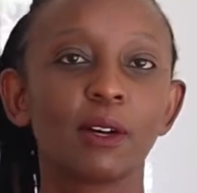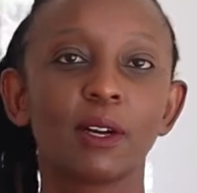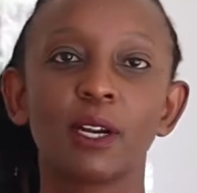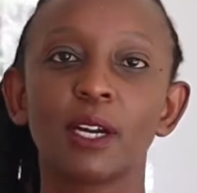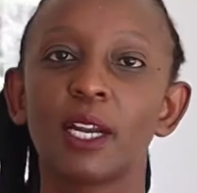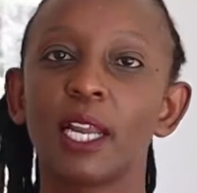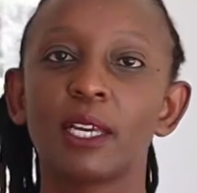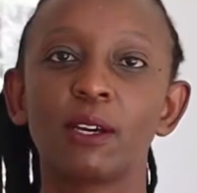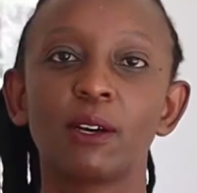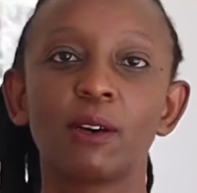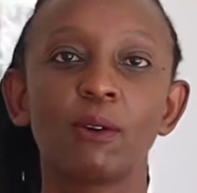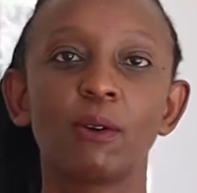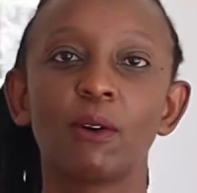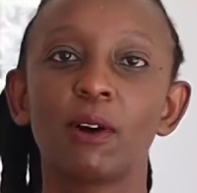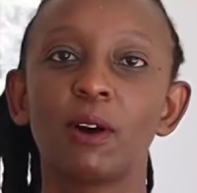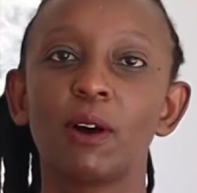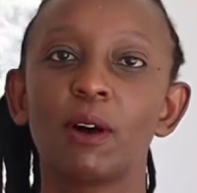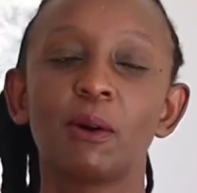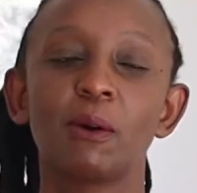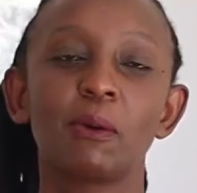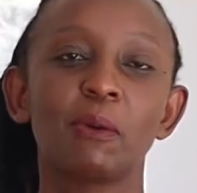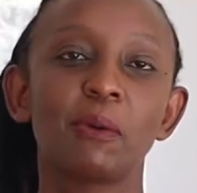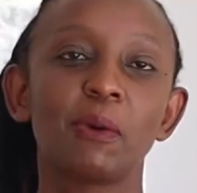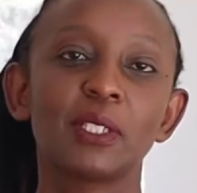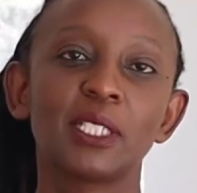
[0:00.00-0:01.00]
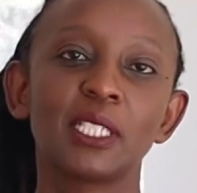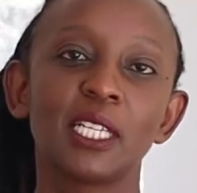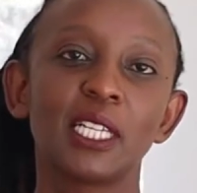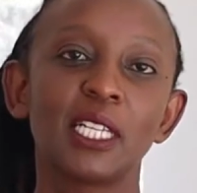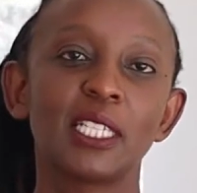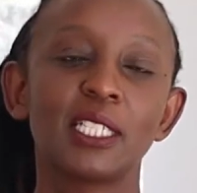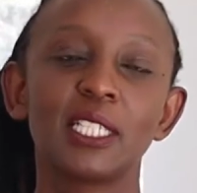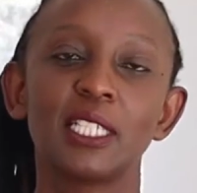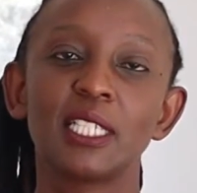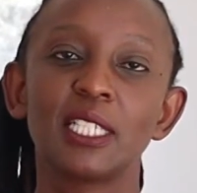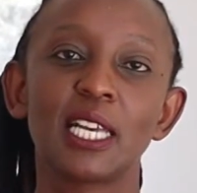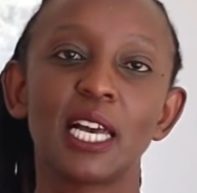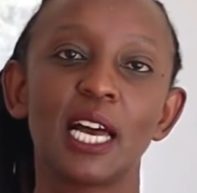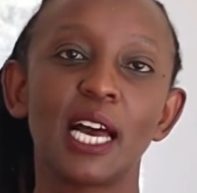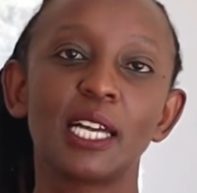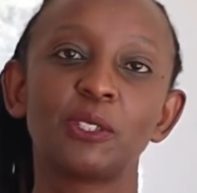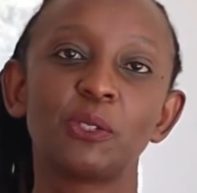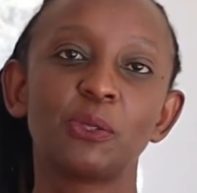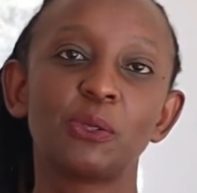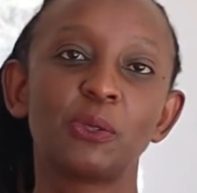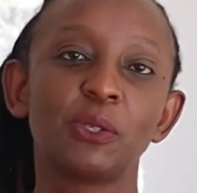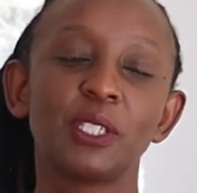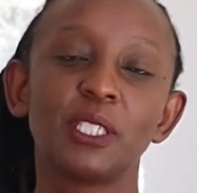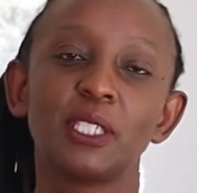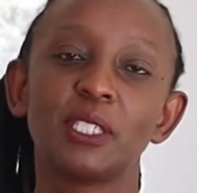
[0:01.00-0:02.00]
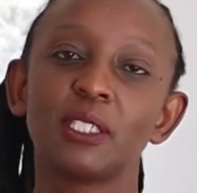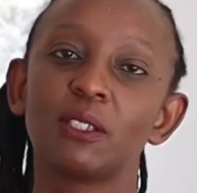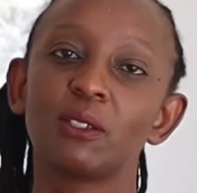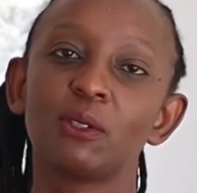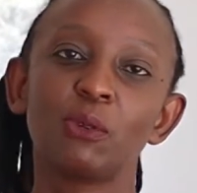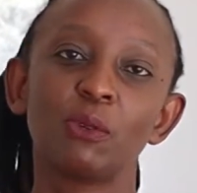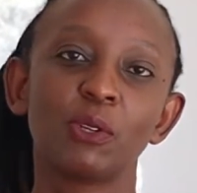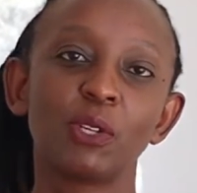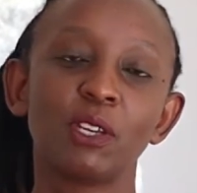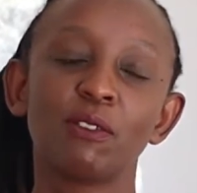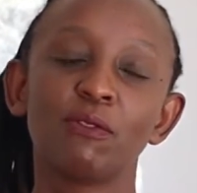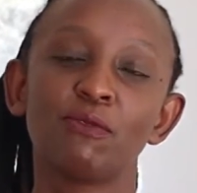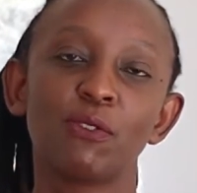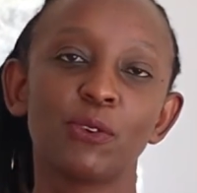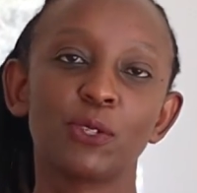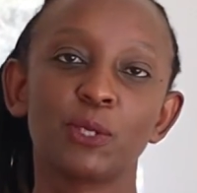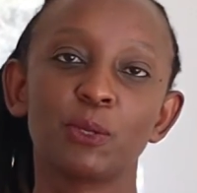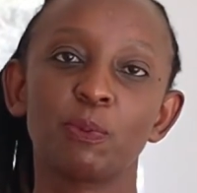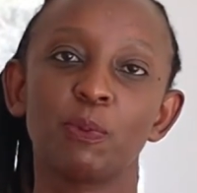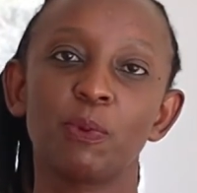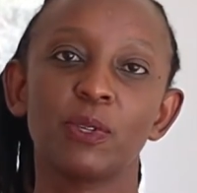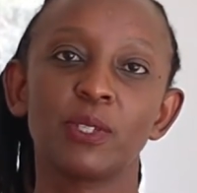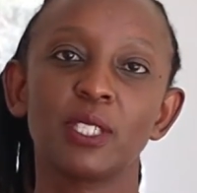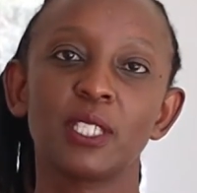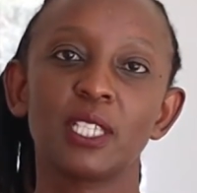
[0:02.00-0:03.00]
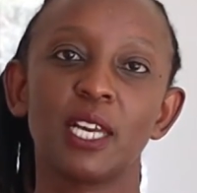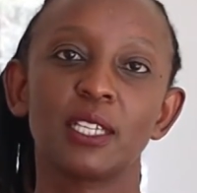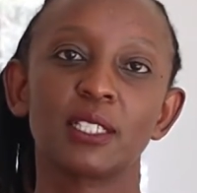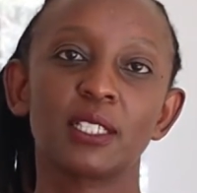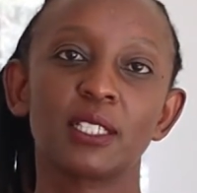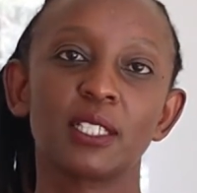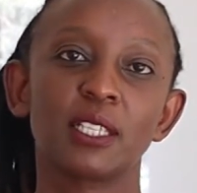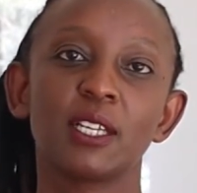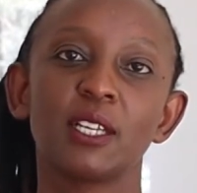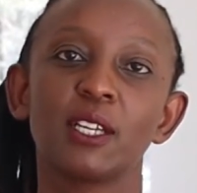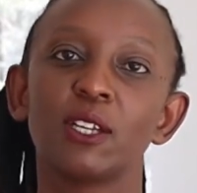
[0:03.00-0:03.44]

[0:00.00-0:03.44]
like uh, what ladies are doing, looking for sponsors.